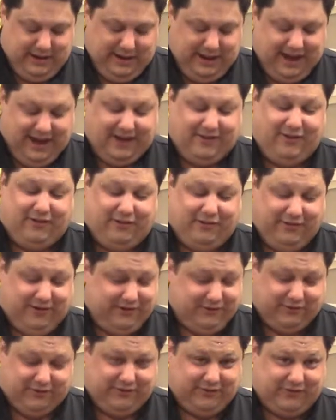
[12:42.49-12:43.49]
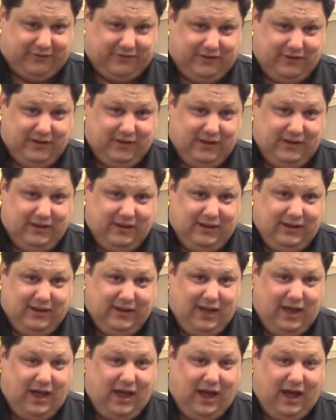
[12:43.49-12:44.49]
and delicious,
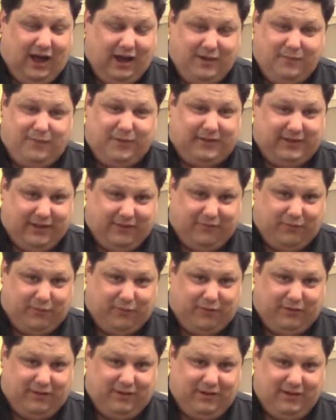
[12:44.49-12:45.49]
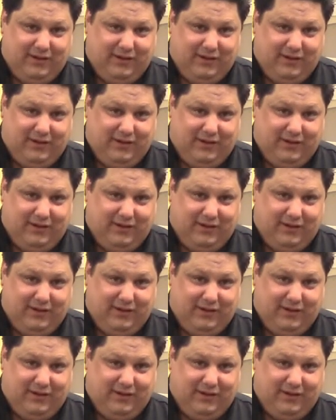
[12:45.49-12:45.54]
unbelievable